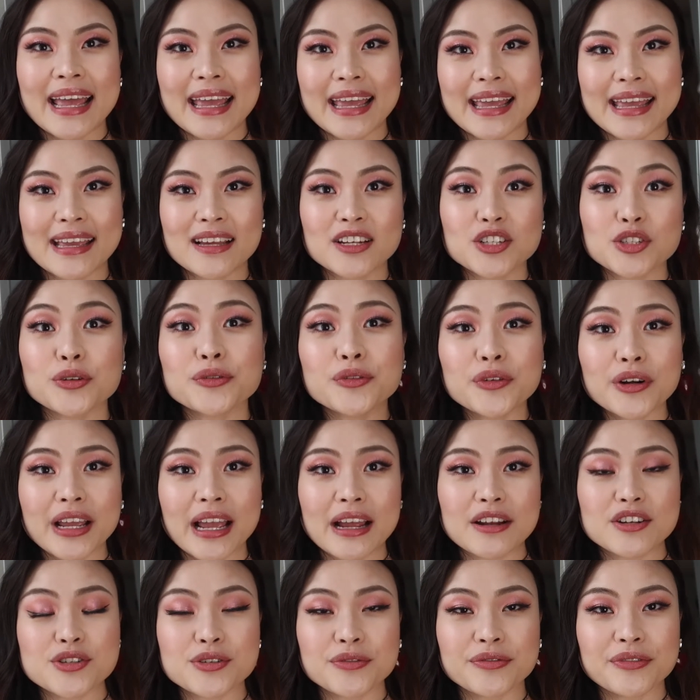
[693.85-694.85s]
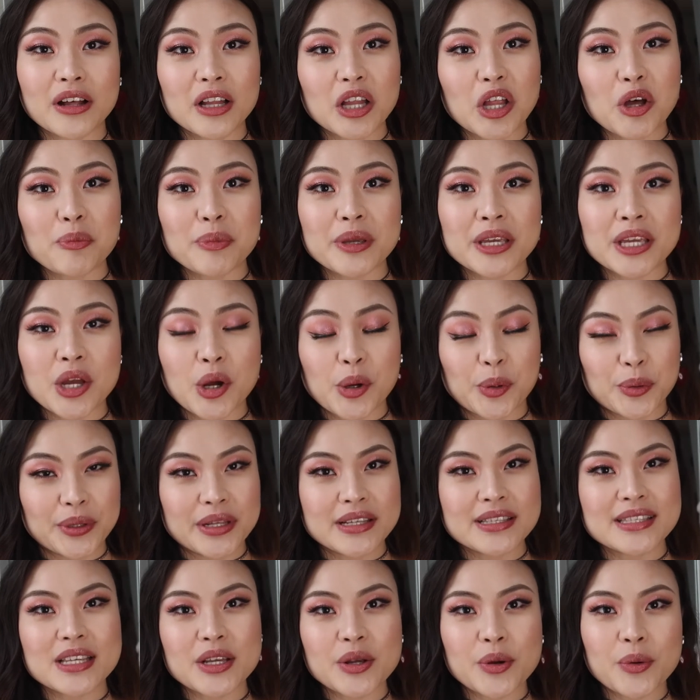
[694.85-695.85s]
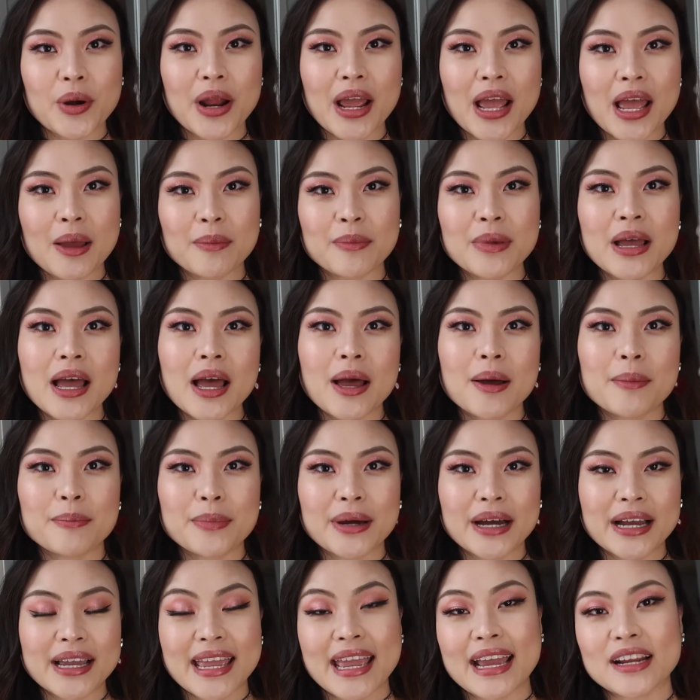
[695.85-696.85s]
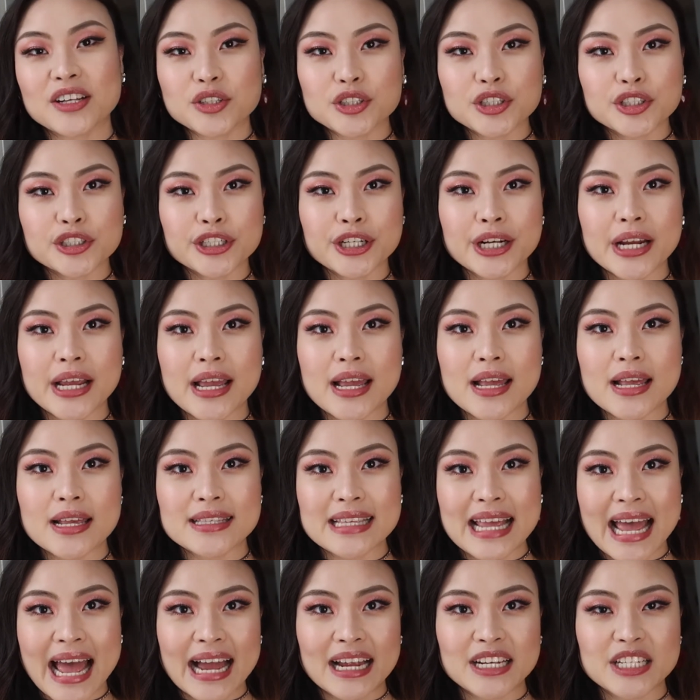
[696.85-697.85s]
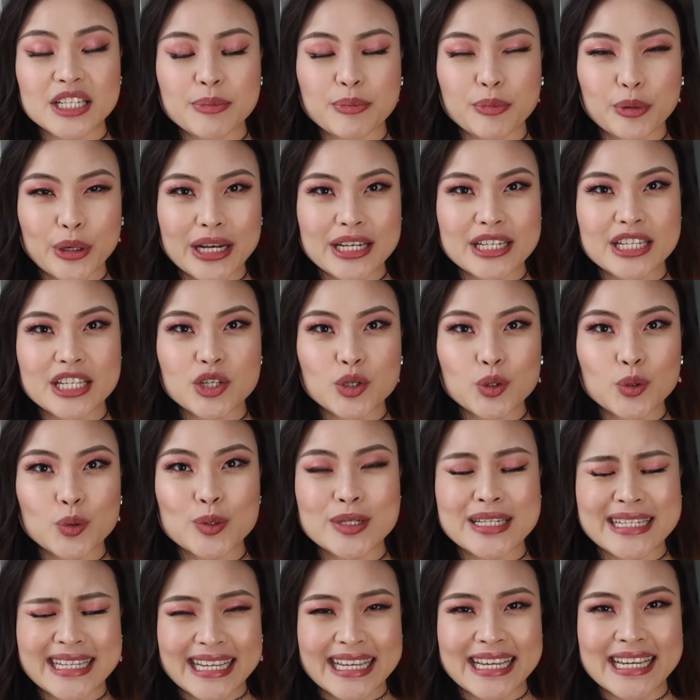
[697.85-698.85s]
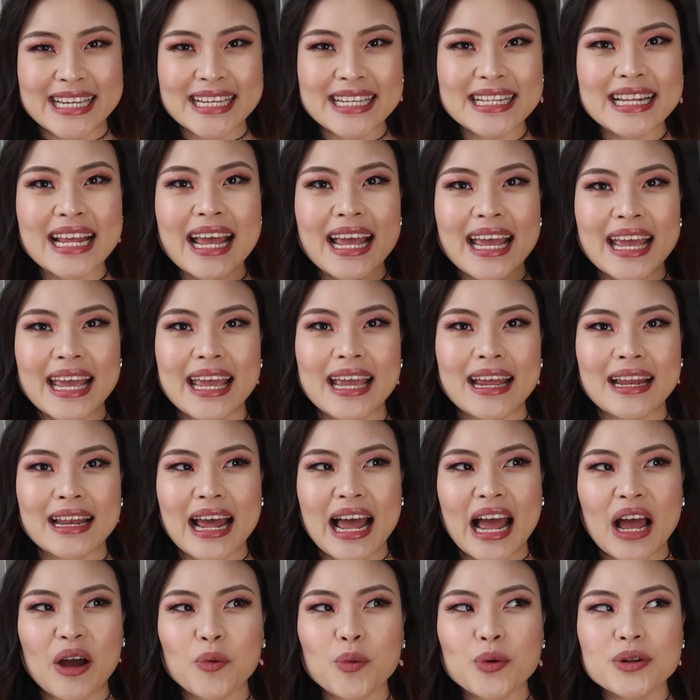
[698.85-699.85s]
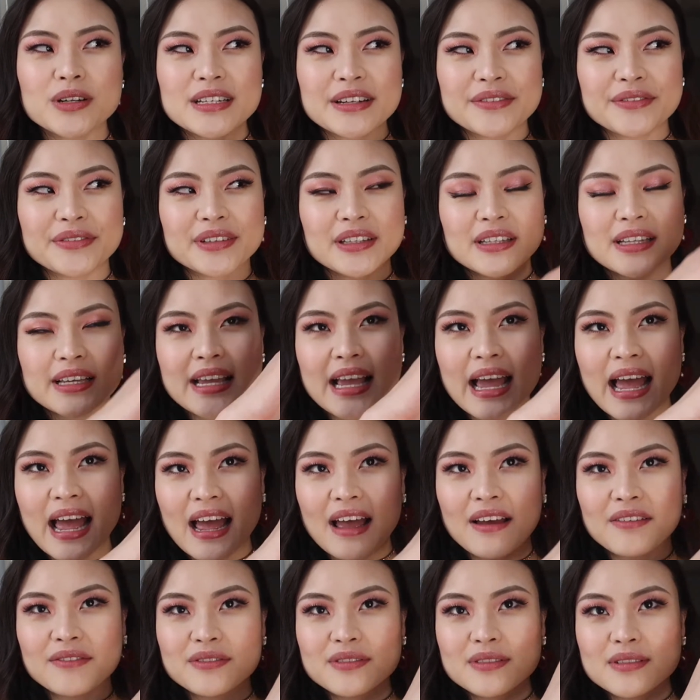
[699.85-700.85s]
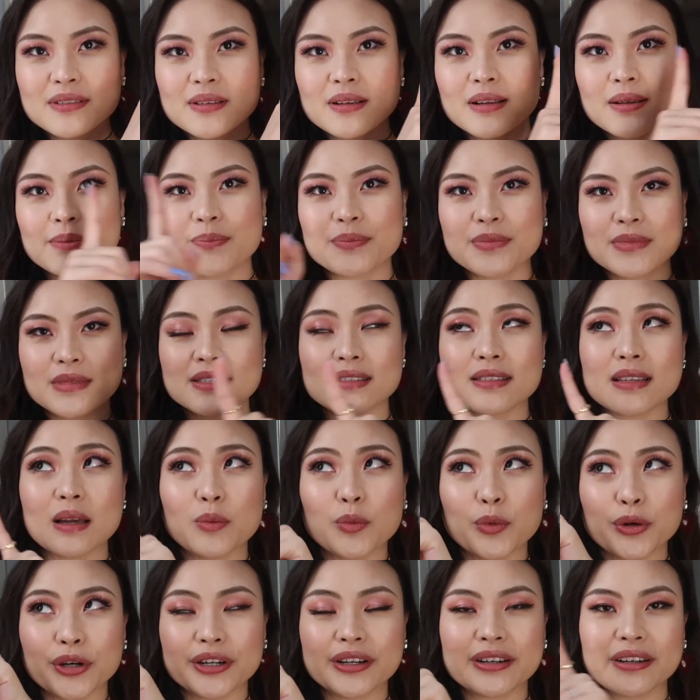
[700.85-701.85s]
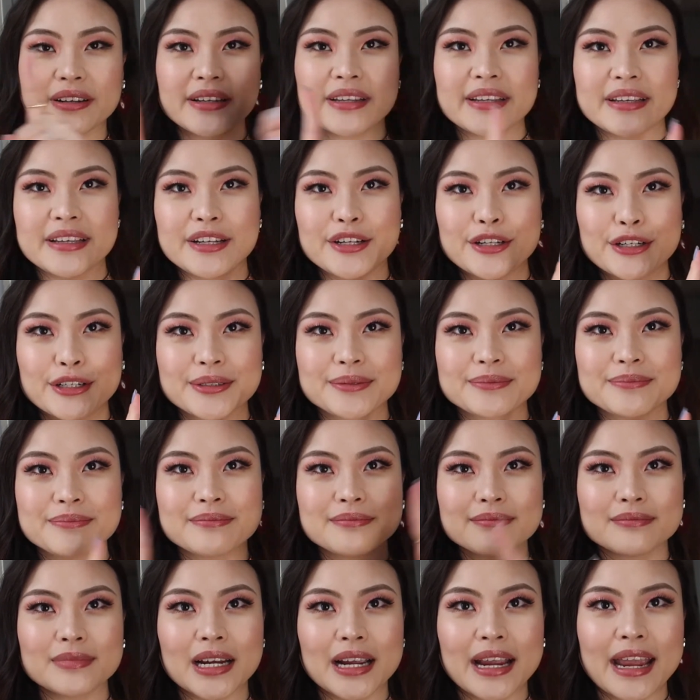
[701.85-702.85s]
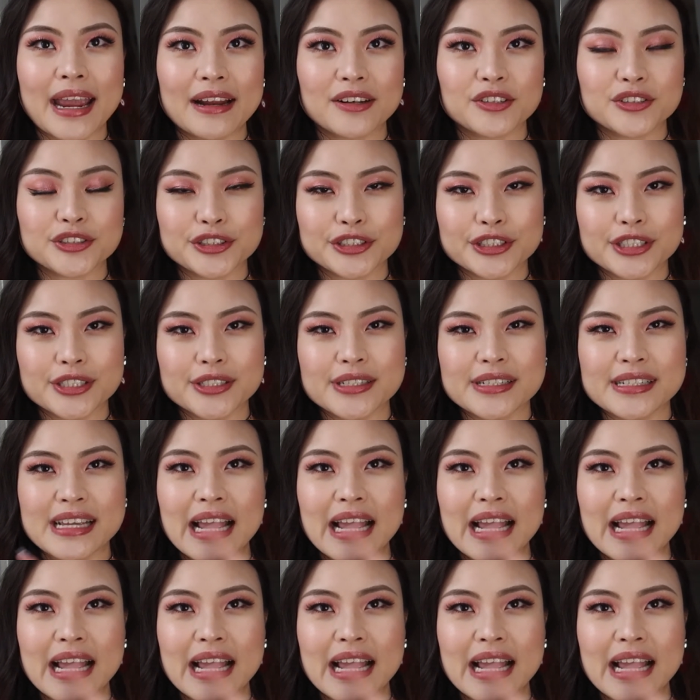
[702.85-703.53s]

And don't forget to follow me on Instagram. My handler is at Brandy Gu, and I would definitely have somewhere here my handler.